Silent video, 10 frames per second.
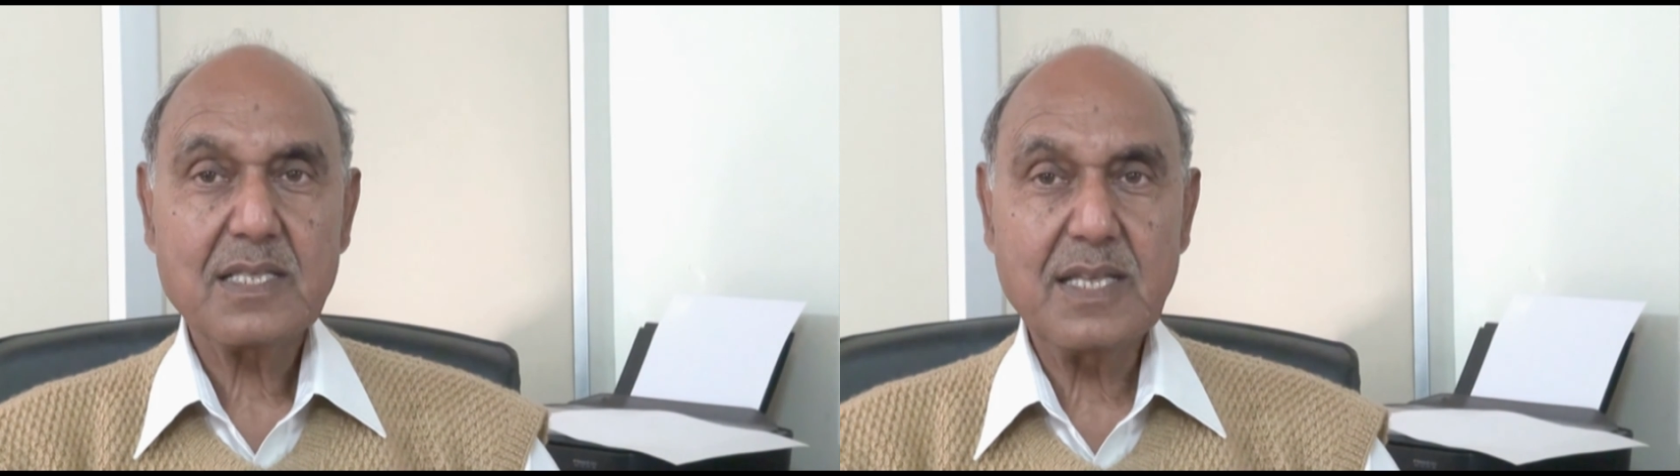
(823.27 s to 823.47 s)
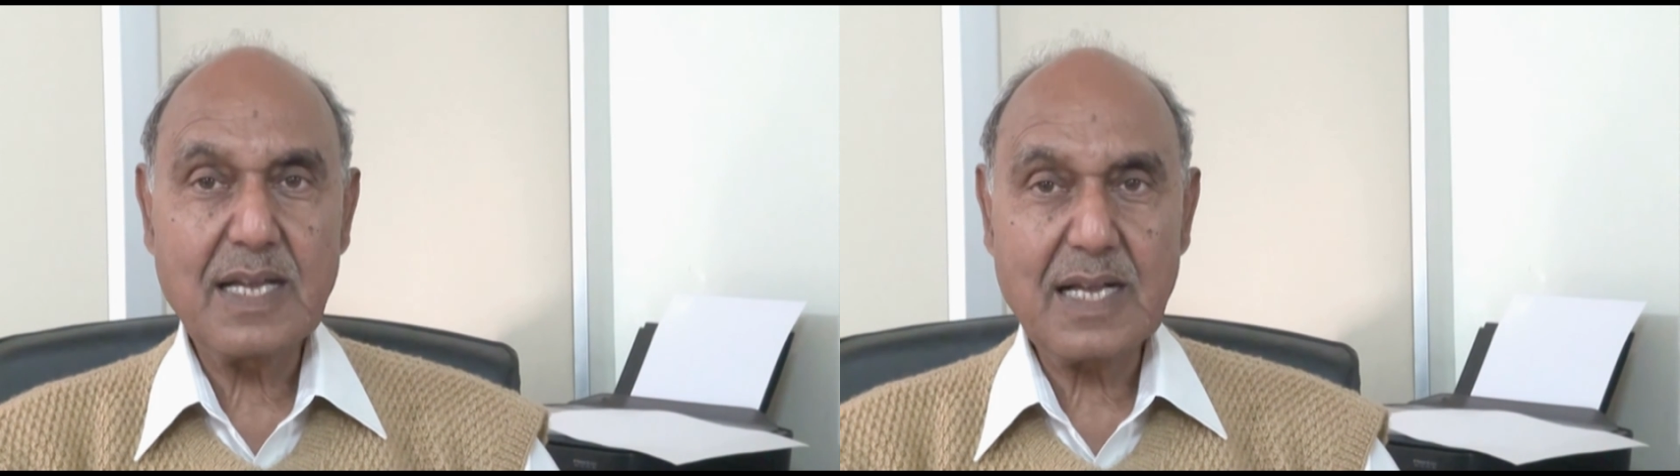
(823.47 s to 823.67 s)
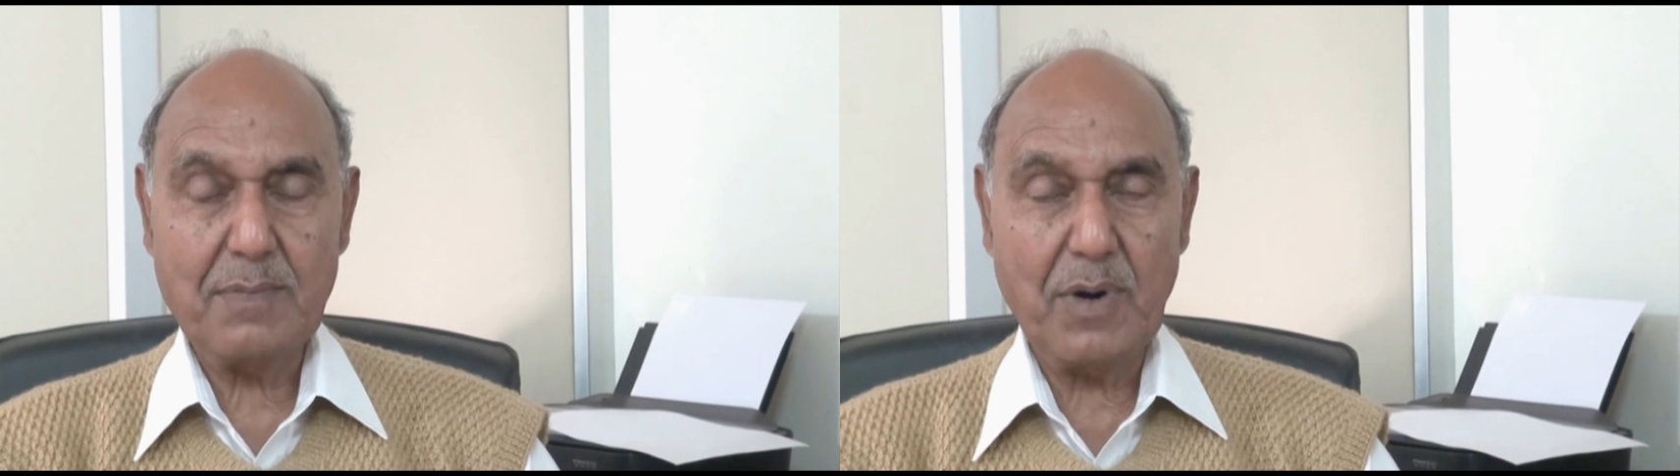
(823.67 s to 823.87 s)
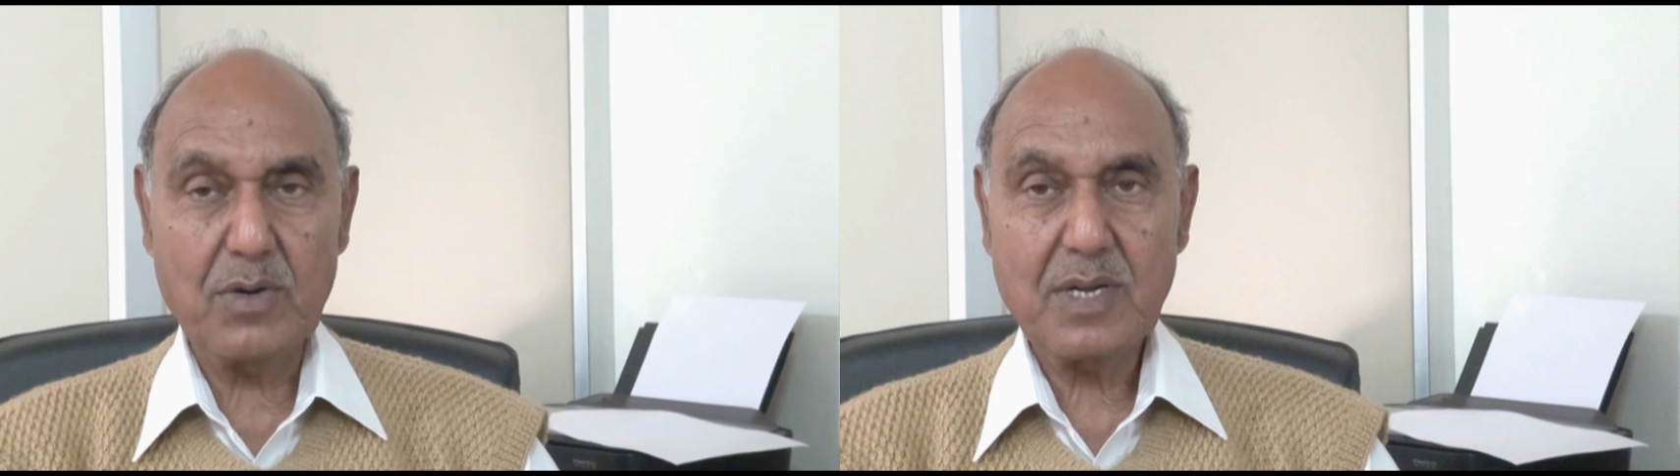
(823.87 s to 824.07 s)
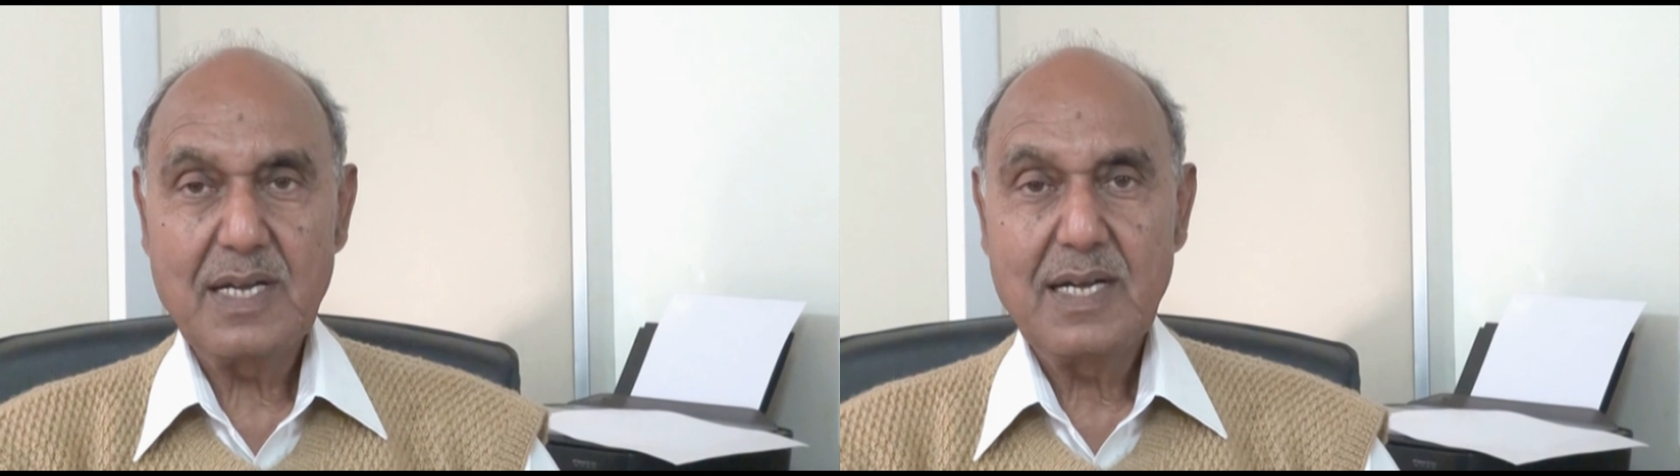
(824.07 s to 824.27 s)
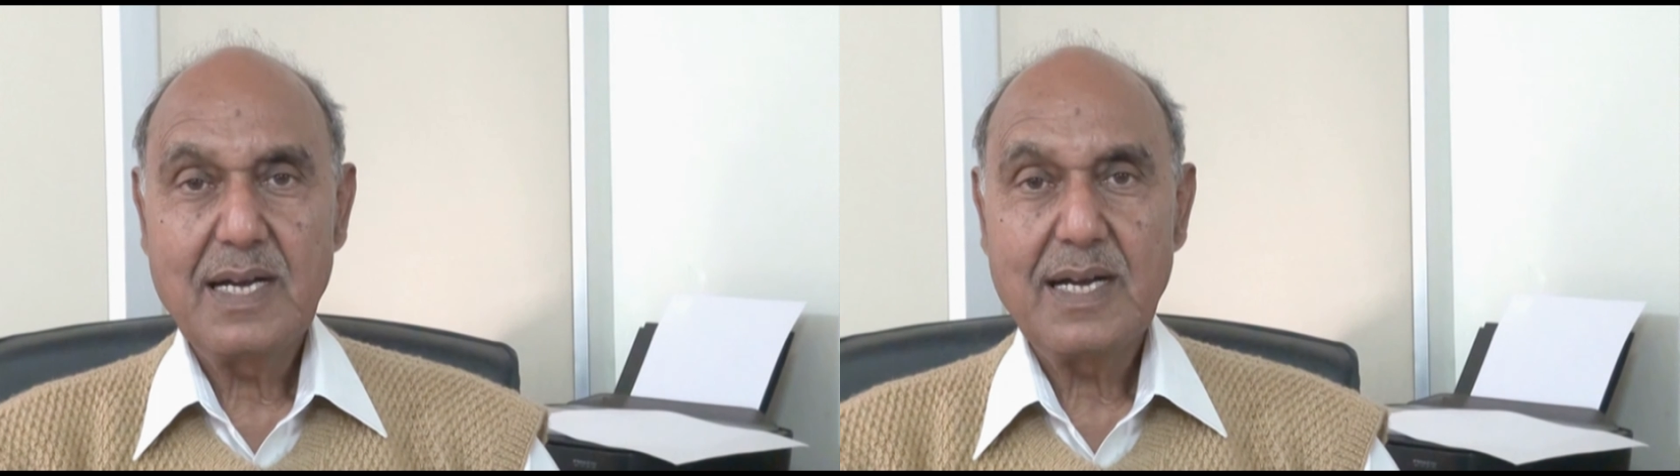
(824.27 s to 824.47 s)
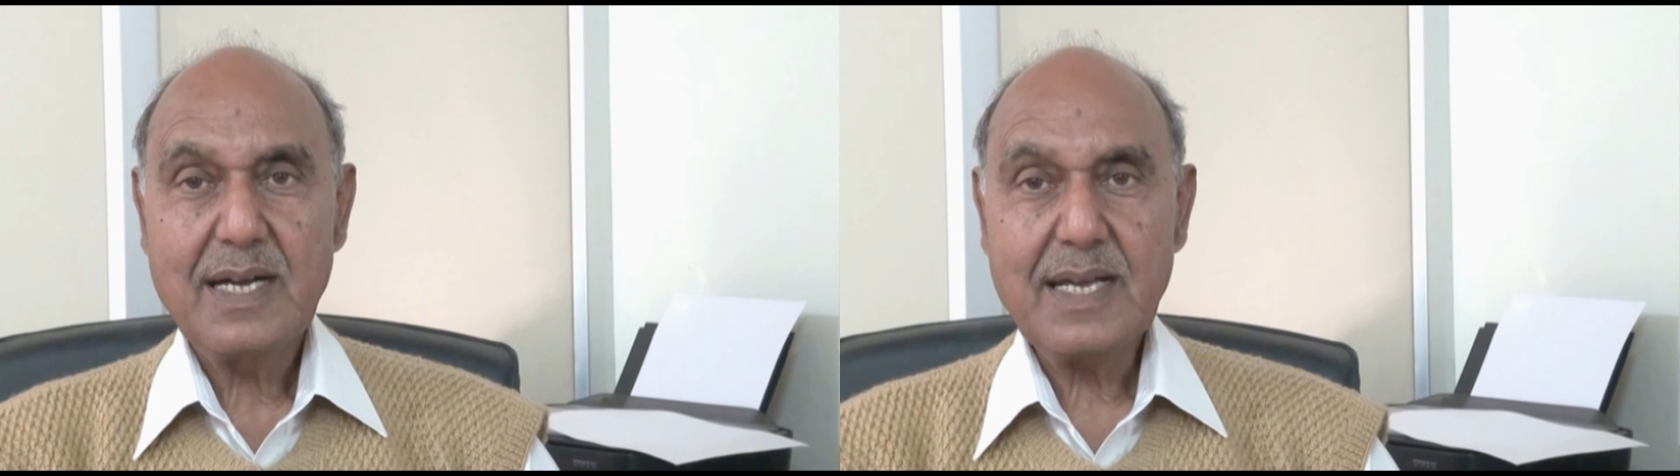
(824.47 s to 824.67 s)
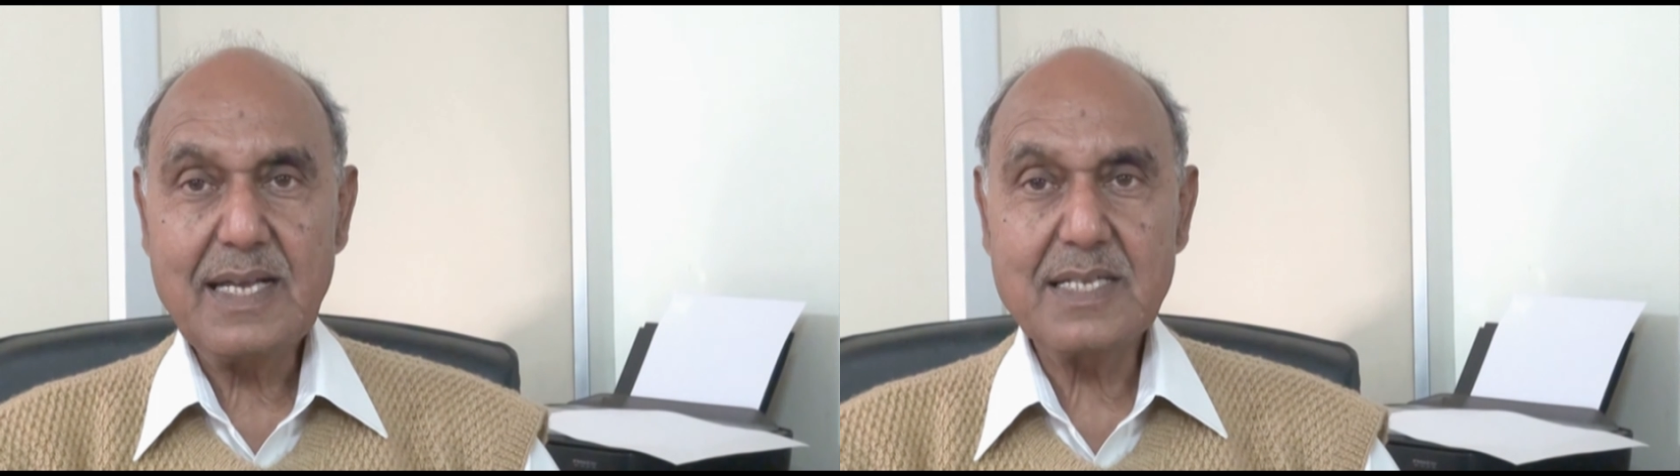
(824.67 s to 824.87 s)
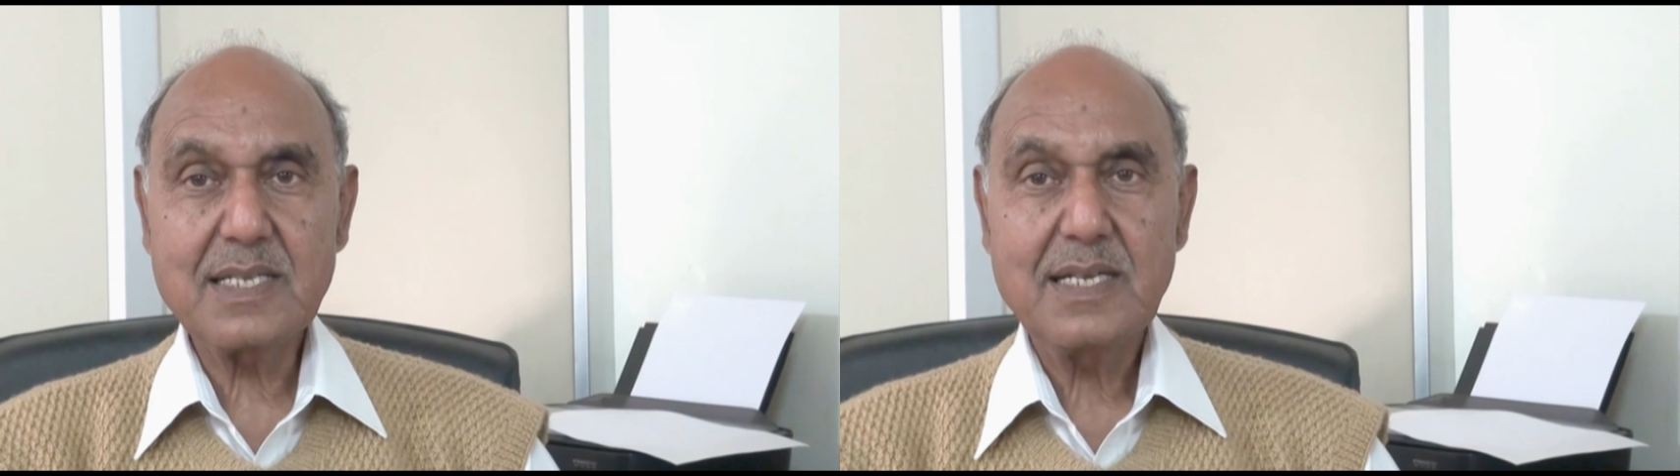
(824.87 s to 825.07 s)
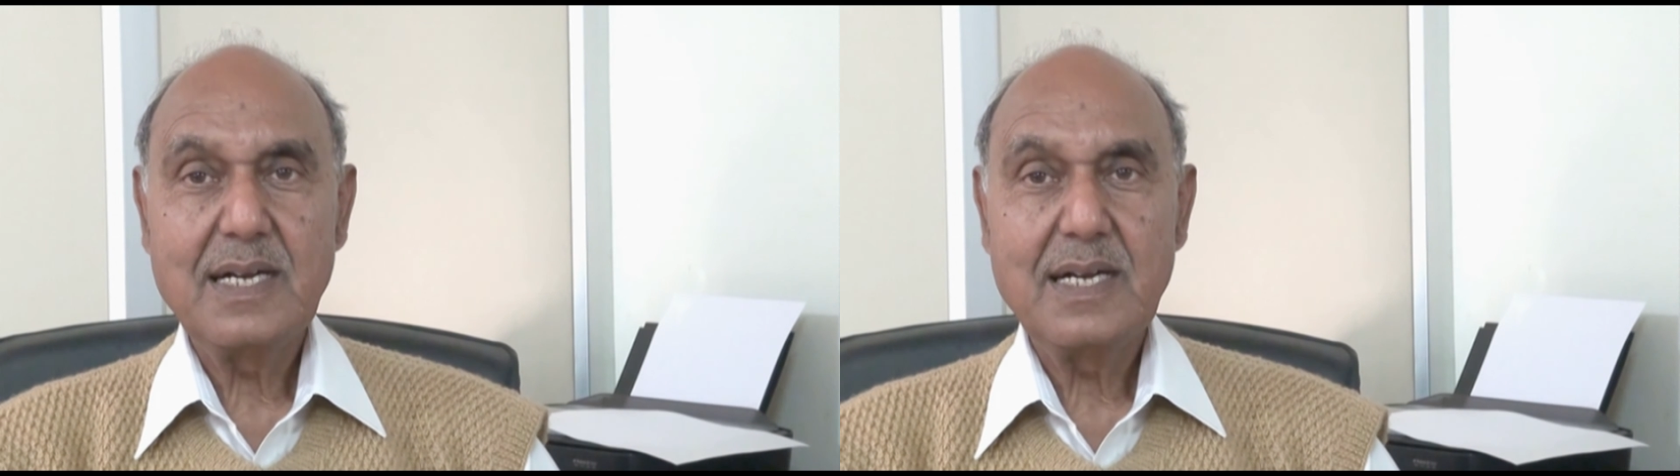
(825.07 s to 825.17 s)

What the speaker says: think about is